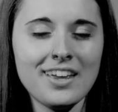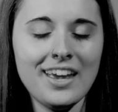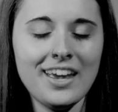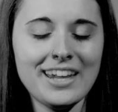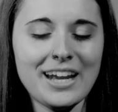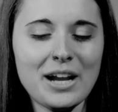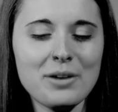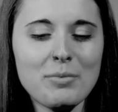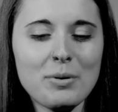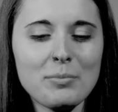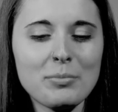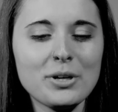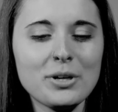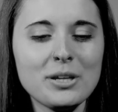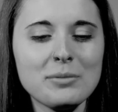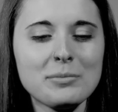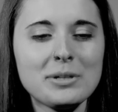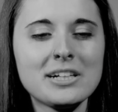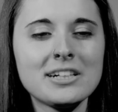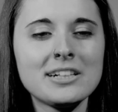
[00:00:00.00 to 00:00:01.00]
And I remember
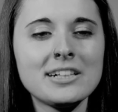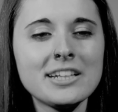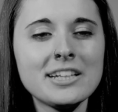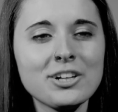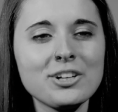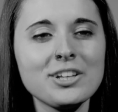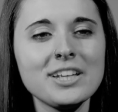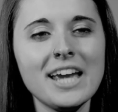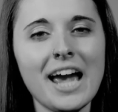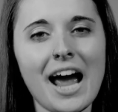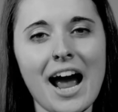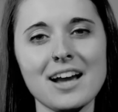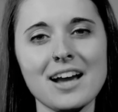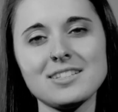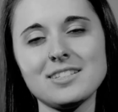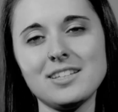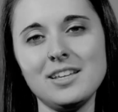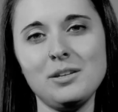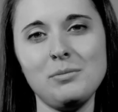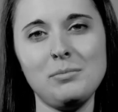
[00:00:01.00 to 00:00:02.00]
Him clearly
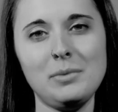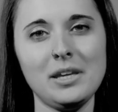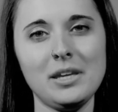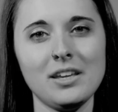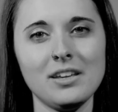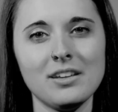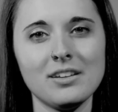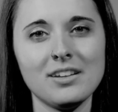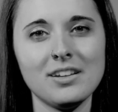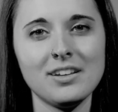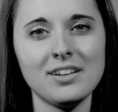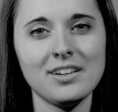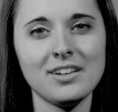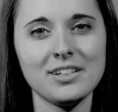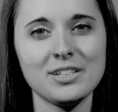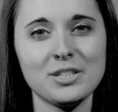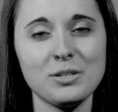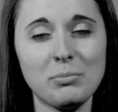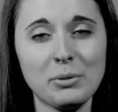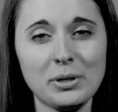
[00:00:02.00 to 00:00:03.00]
asking me
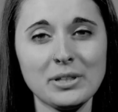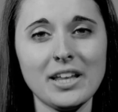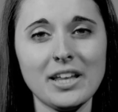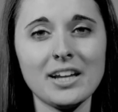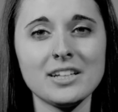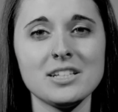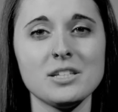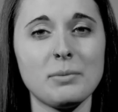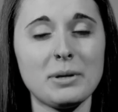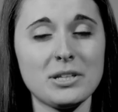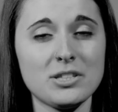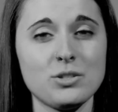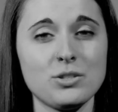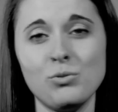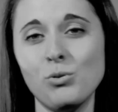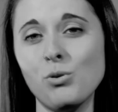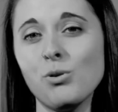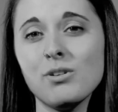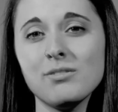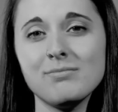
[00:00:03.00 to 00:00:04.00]
to bring that into my
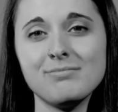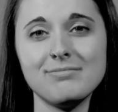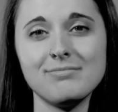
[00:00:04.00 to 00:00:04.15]
school,